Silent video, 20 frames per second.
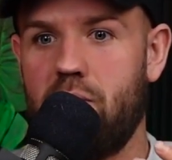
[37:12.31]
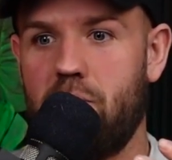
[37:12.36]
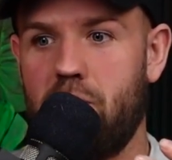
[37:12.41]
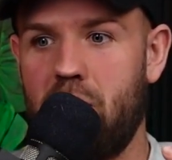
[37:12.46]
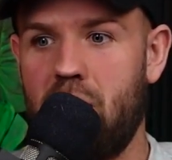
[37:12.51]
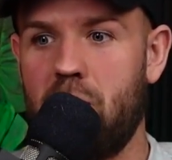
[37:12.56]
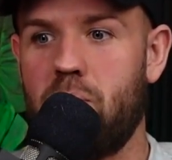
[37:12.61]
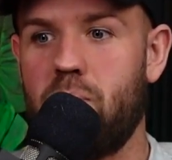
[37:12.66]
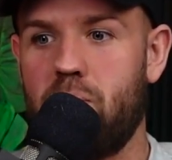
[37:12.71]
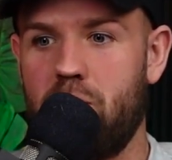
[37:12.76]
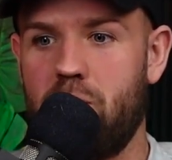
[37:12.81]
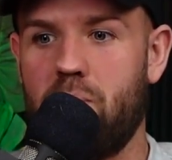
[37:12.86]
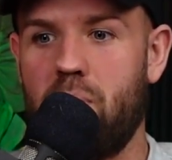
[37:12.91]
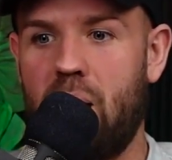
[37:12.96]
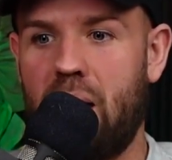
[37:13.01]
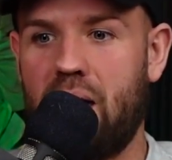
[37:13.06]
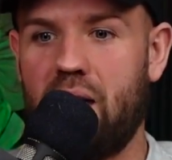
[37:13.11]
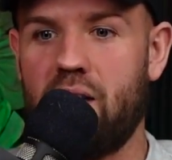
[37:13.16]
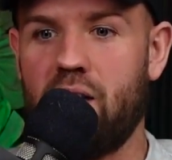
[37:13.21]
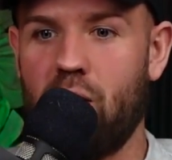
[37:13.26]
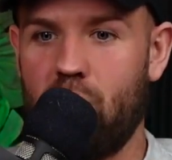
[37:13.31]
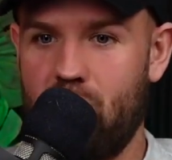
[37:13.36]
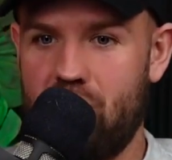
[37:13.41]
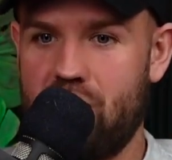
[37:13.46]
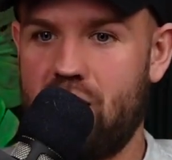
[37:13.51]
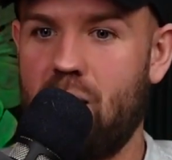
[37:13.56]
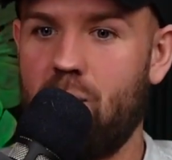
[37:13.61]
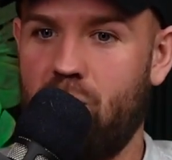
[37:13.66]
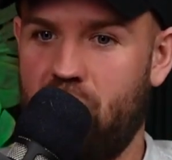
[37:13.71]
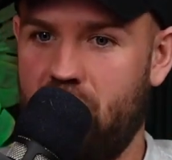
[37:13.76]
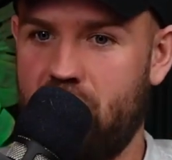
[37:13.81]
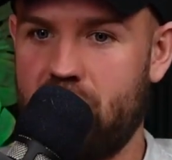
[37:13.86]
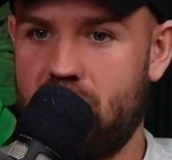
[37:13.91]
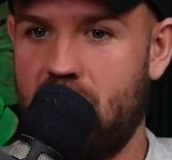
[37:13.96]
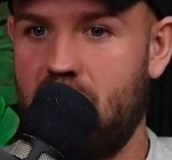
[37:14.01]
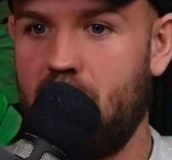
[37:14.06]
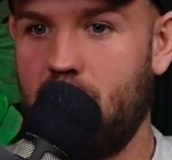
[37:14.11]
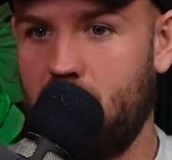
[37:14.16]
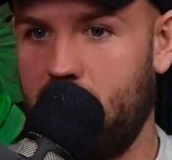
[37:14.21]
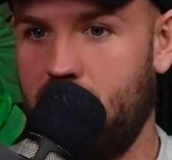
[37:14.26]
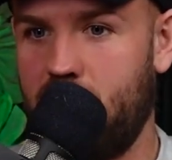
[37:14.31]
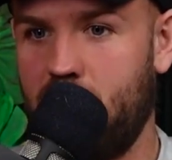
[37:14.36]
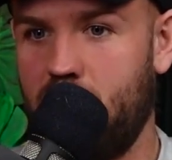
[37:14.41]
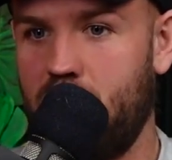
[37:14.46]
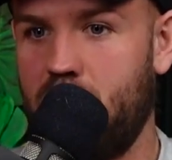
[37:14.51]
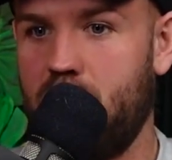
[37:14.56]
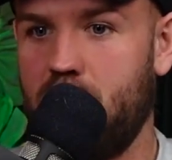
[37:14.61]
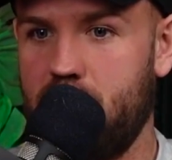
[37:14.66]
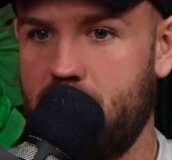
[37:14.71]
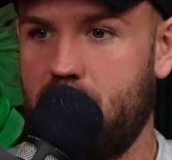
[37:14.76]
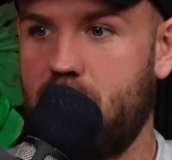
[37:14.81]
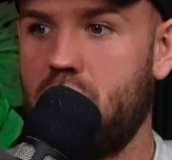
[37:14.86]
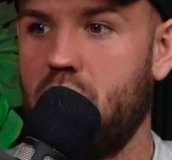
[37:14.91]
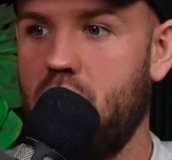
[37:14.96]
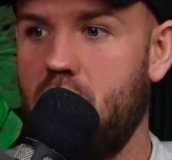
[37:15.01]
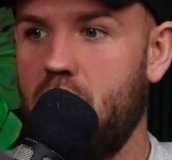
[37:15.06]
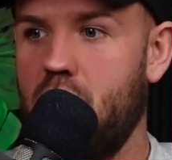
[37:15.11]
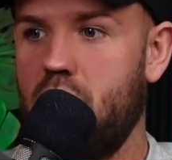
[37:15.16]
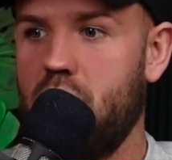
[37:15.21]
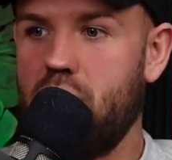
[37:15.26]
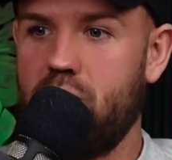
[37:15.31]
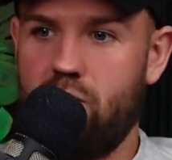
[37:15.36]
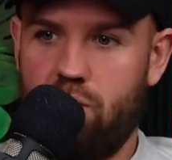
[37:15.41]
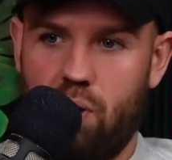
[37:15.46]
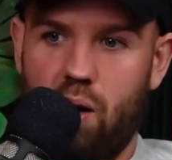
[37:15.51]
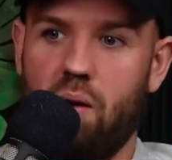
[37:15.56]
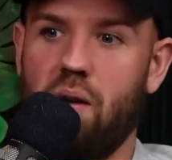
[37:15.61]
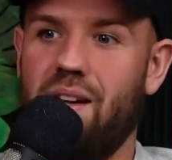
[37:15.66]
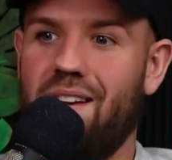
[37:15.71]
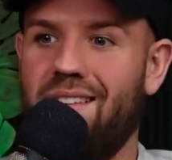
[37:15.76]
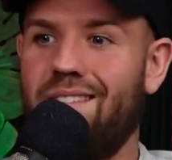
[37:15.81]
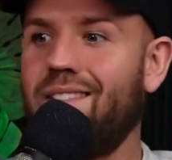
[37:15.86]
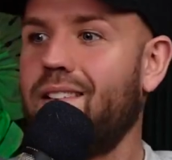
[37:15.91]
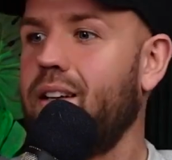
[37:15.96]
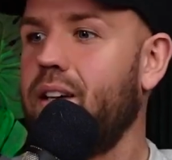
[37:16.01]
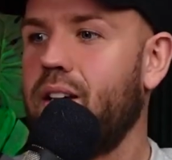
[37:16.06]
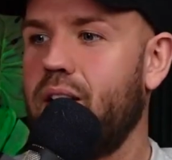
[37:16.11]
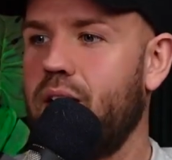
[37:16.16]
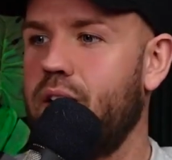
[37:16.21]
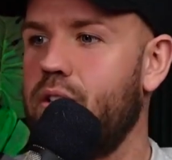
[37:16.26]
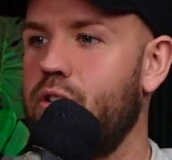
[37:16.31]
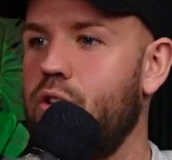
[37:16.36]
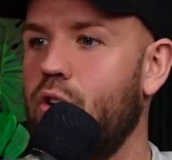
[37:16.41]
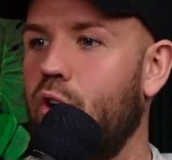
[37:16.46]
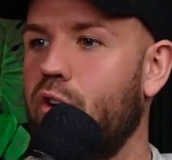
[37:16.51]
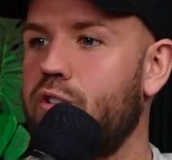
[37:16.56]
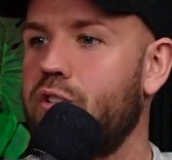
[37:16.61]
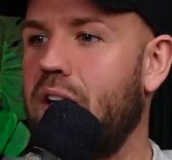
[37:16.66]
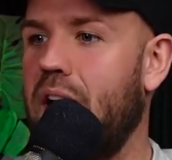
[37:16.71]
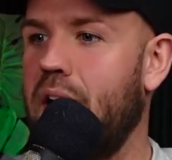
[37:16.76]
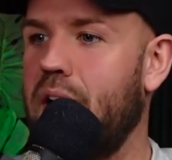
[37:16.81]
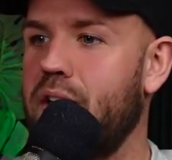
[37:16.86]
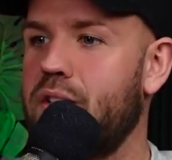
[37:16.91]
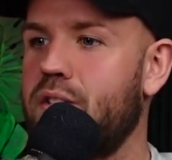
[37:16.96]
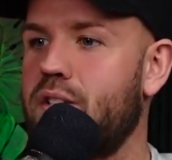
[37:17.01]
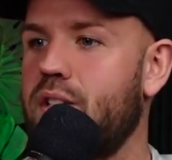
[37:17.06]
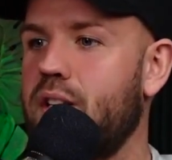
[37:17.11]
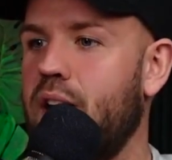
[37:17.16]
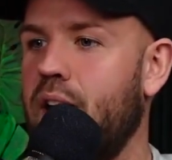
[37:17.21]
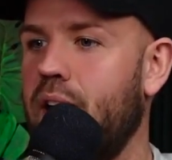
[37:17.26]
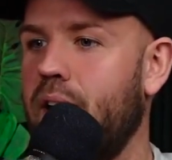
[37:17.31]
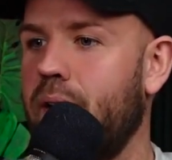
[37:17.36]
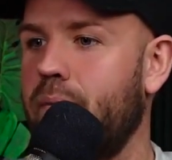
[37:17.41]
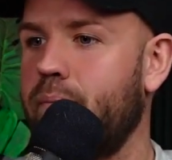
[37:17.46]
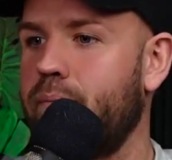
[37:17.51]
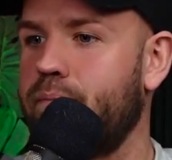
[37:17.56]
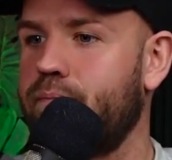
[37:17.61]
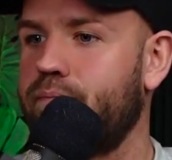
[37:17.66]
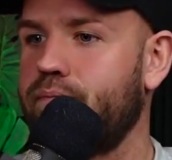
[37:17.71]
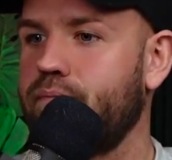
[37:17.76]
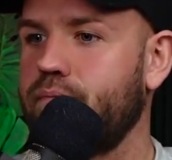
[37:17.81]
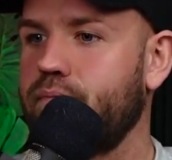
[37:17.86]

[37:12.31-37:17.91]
me breaking down the same things they would do, just probably not as um,